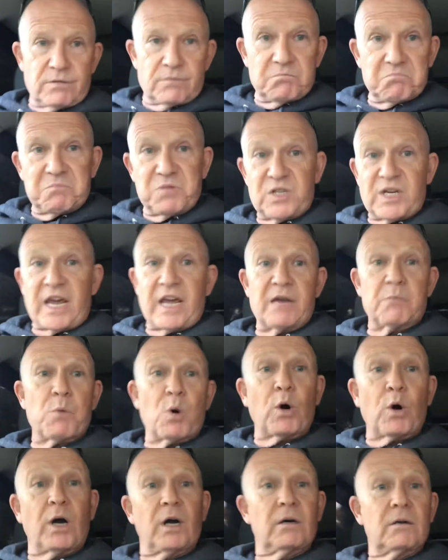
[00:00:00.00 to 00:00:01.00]
saying
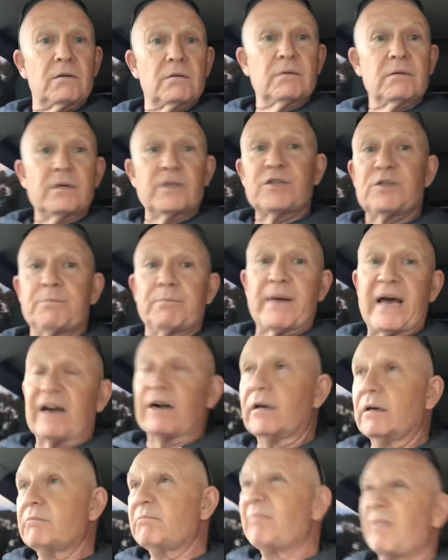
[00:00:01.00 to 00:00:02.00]
more is
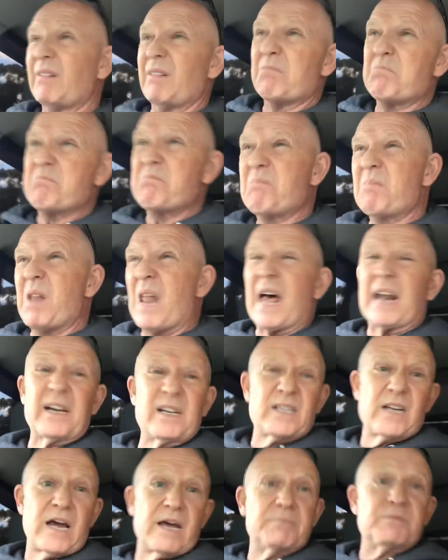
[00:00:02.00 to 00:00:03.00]
better. A lot of
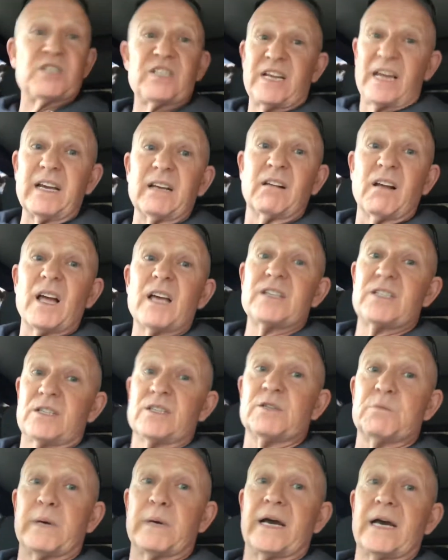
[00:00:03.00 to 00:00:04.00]
times saying less
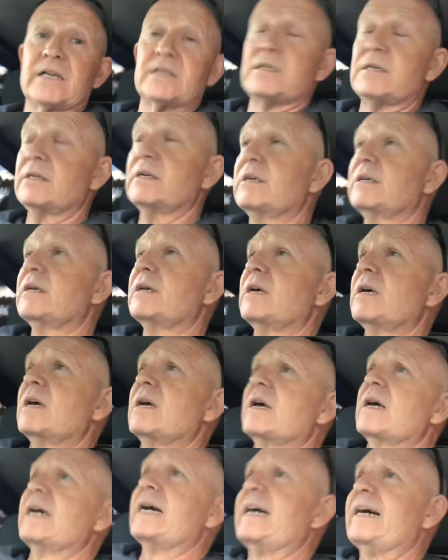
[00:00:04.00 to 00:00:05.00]
is best.
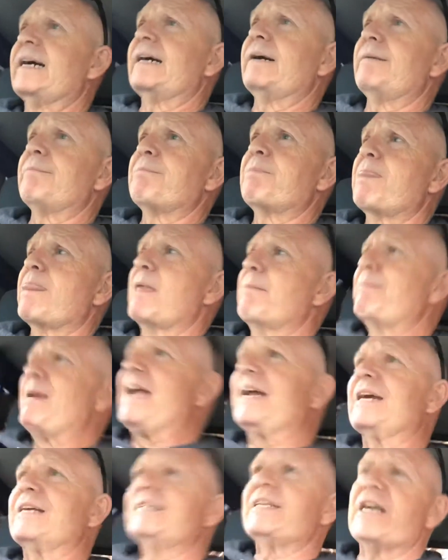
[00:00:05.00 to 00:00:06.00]

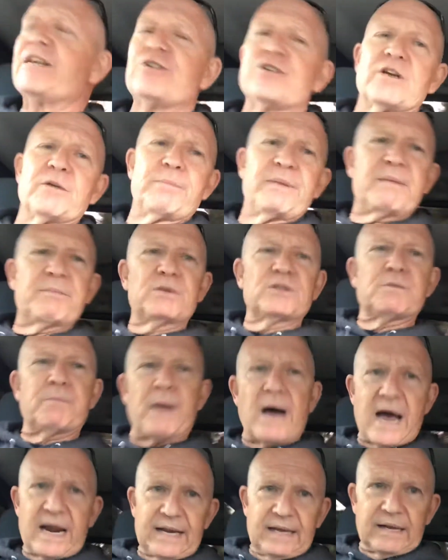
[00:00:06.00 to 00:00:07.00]
Paying attention to people's
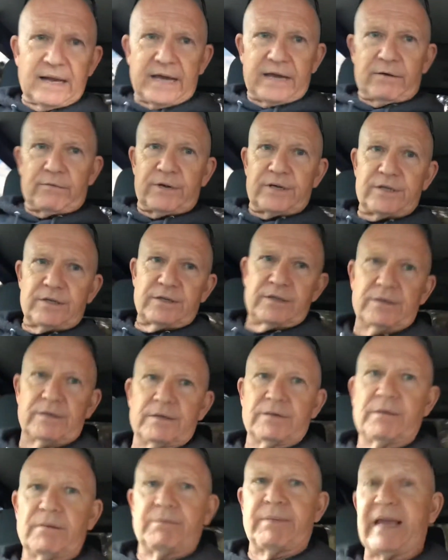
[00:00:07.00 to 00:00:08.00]
body language,
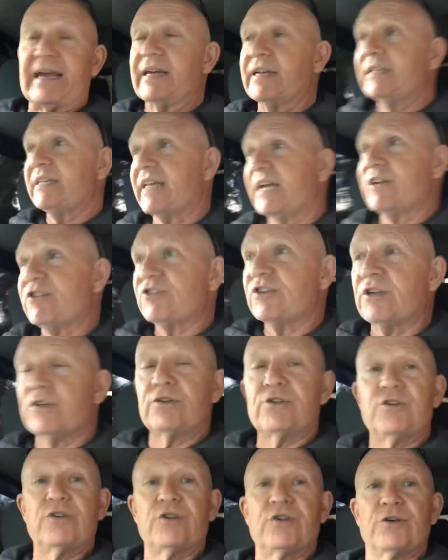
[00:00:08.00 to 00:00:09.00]
paying attention
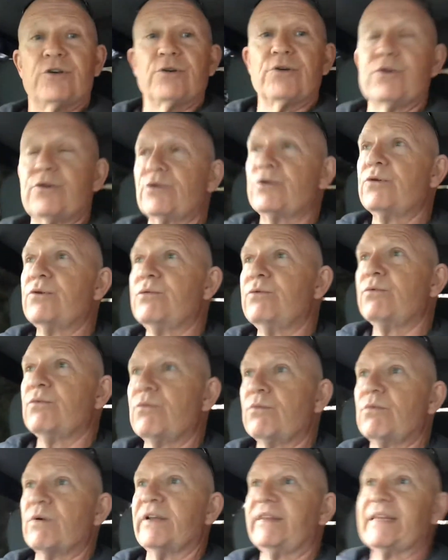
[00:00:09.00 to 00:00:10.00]
to
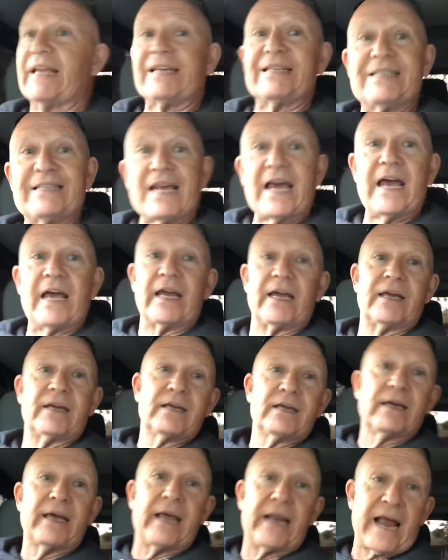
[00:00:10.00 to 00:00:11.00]
what they say
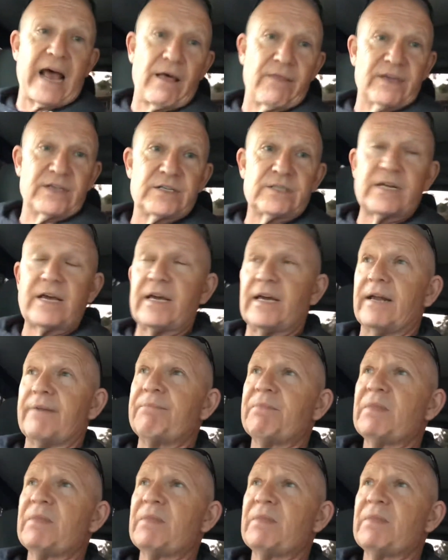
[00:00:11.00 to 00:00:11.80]
and how they say it,